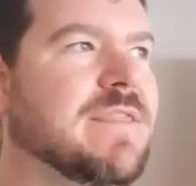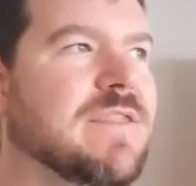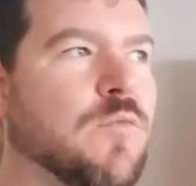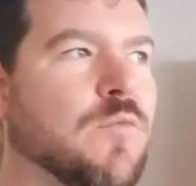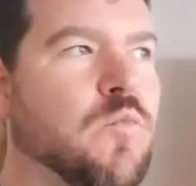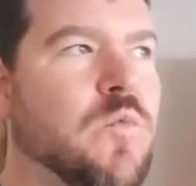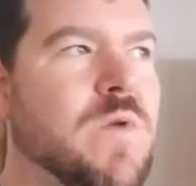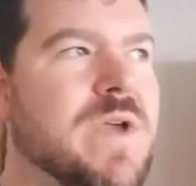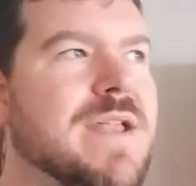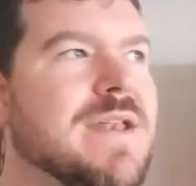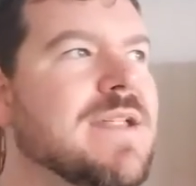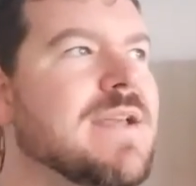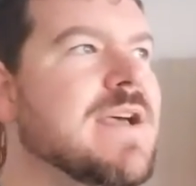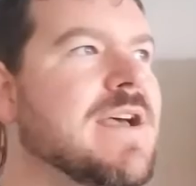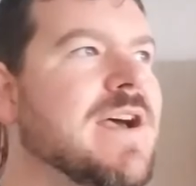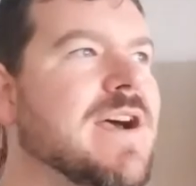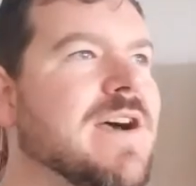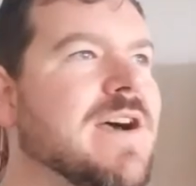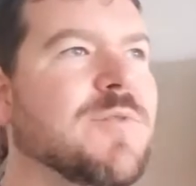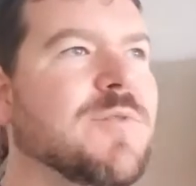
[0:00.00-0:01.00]
the wind
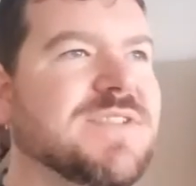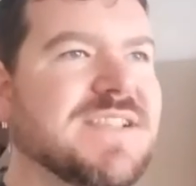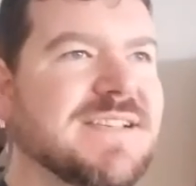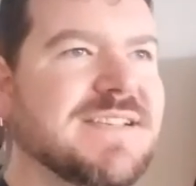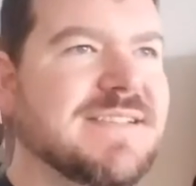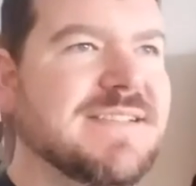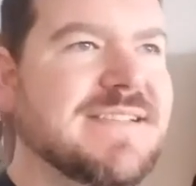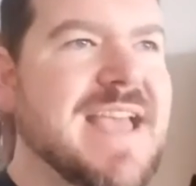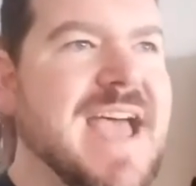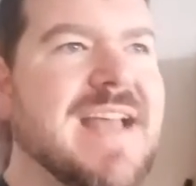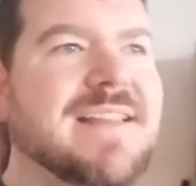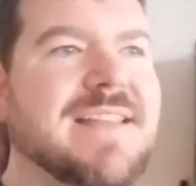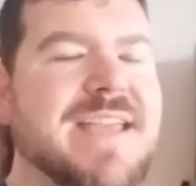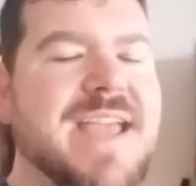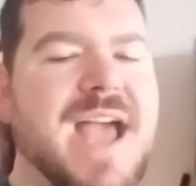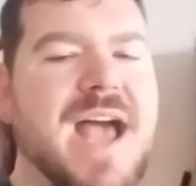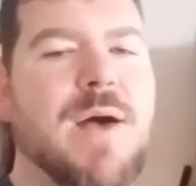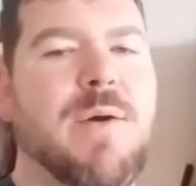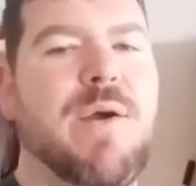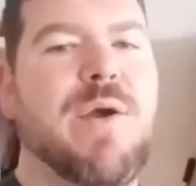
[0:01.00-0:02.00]
was exactly
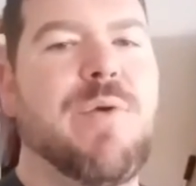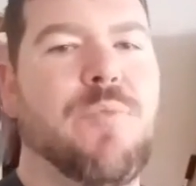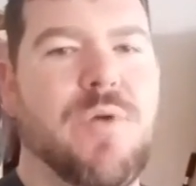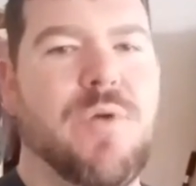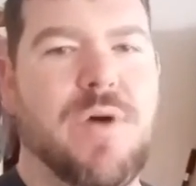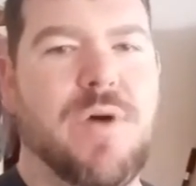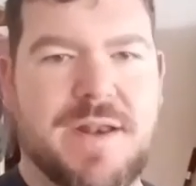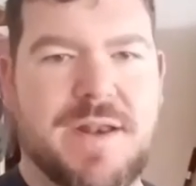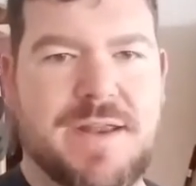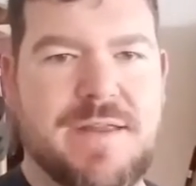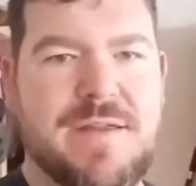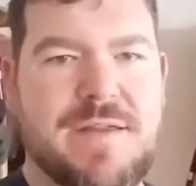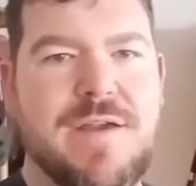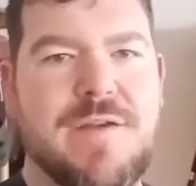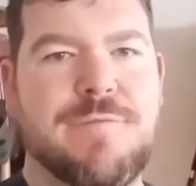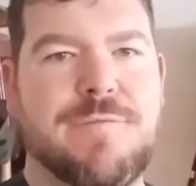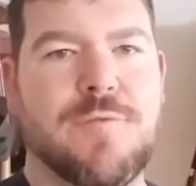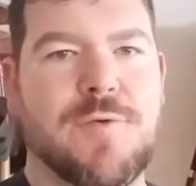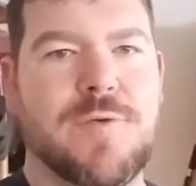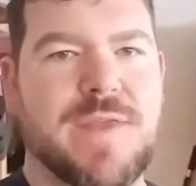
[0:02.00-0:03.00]
how I wanted it
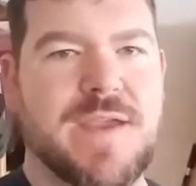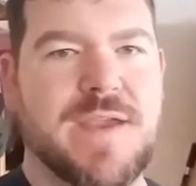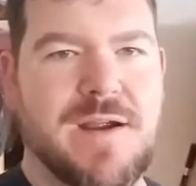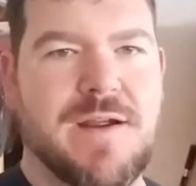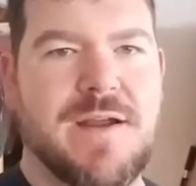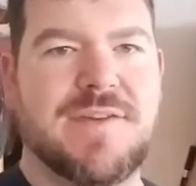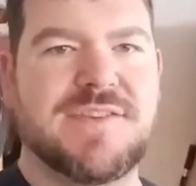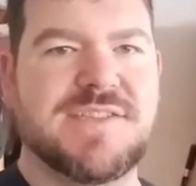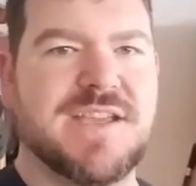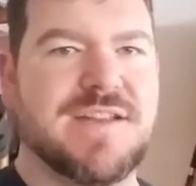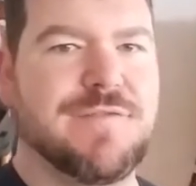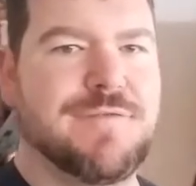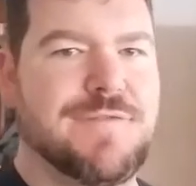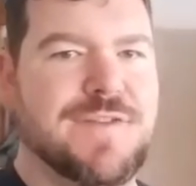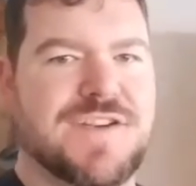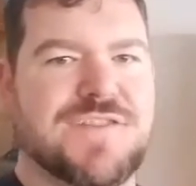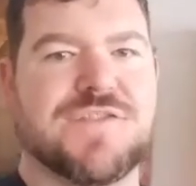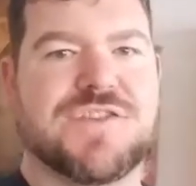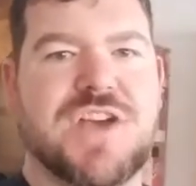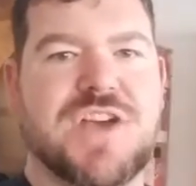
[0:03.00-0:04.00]
for the area I was going to
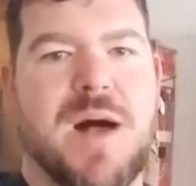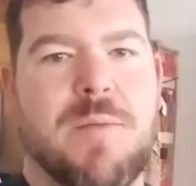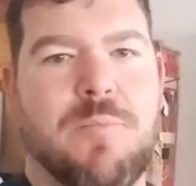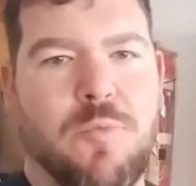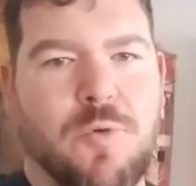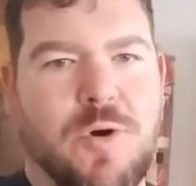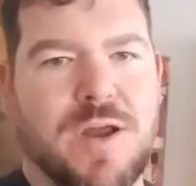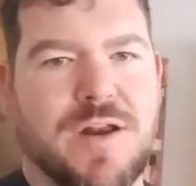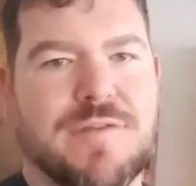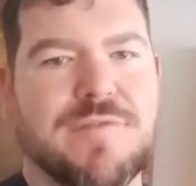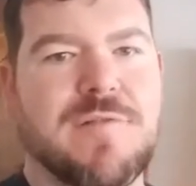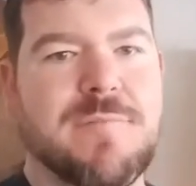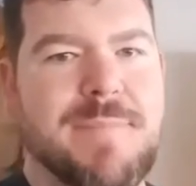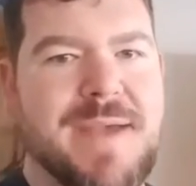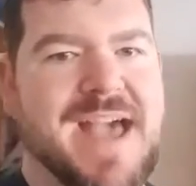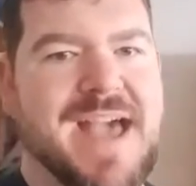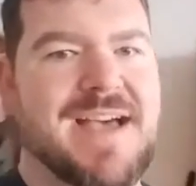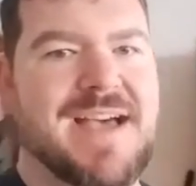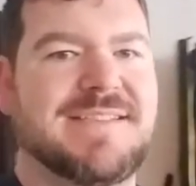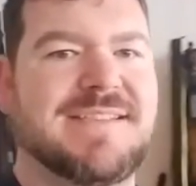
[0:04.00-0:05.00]
fish for topwater for
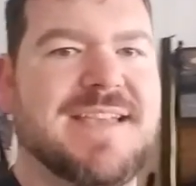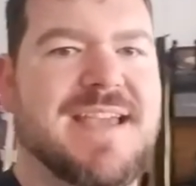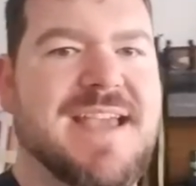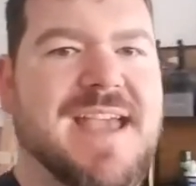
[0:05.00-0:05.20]
bass.